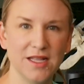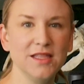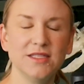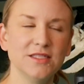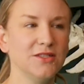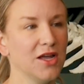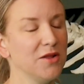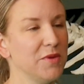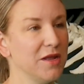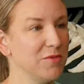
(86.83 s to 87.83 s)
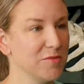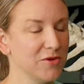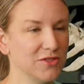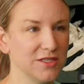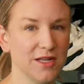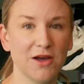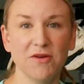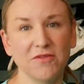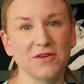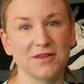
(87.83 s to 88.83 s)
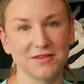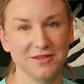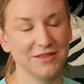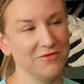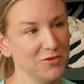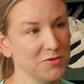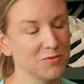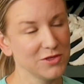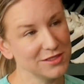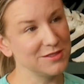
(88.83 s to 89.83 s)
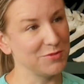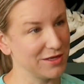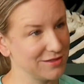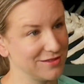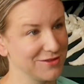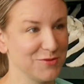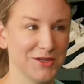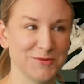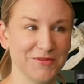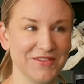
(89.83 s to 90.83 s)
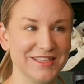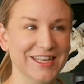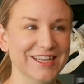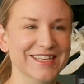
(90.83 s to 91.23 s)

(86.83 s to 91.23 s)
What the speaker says: And this is not a paid promotion. However, if anyone wants to pay us to go watch movies,